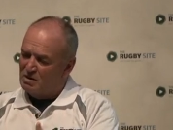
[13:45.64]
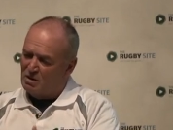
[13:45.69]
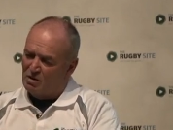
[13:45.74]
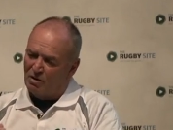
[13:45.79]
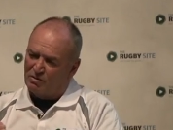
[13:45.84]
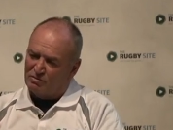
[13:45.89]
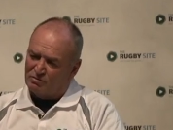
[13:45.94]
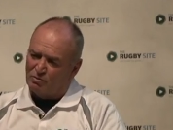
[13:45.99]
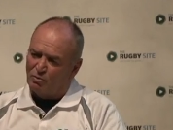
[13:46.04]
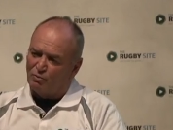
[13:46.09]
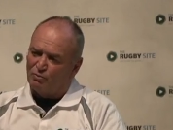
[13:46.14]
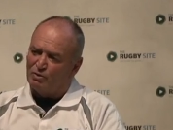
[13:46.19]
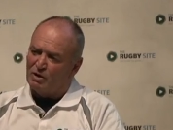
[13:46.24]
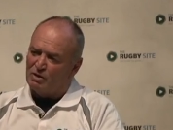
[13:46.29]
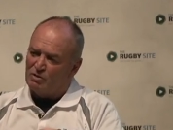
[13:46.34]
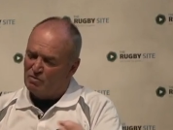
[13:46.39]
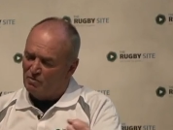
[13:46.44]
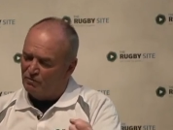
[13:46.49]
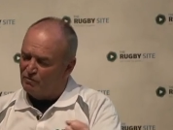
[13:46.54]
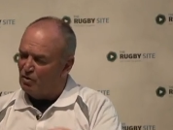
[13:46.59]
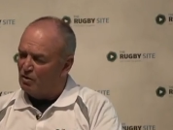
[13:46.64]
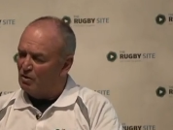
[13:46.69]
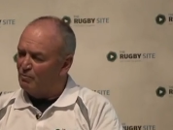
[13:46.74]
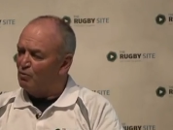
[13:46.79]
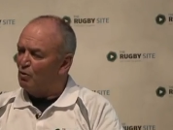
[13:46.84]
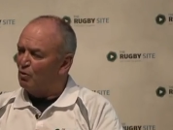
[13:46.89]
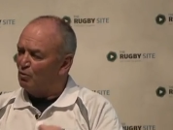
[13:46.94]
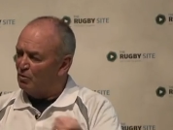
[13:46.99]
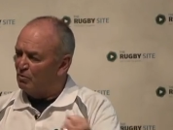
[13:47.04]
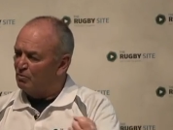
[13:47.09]
Now, I still think you've got to
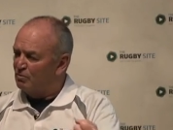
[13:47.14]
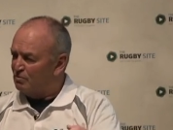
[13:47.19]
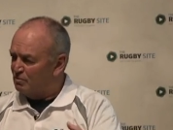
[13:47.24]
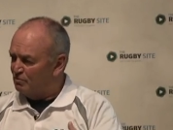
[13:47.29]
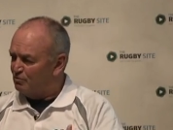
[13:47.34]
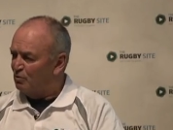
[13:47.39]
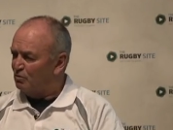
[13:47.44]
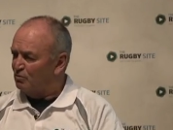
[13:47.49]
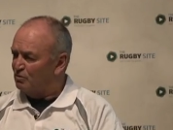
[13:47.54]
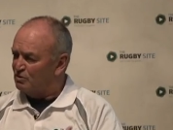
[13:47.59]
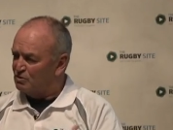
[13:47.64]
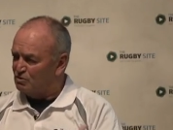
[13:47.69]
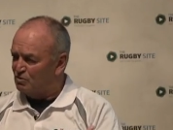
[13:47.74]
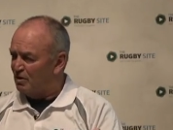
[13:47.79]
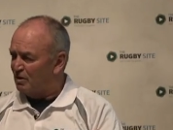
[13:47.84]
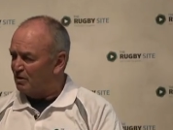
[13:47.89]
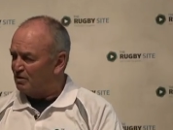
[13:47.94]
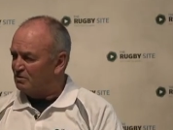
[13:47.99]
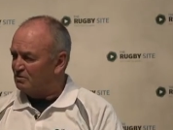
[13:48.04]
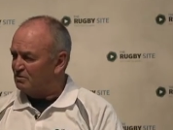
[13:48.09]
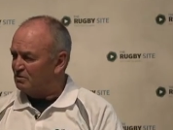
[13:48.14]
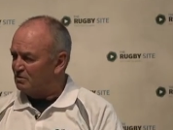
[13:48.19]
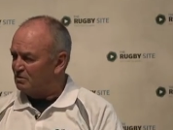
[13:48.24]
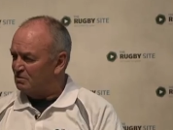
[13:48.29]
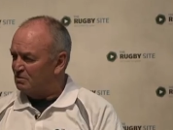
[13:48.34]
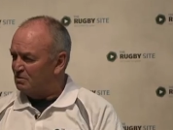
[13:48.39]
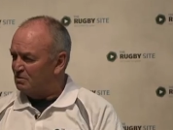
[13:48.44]
pull the strings.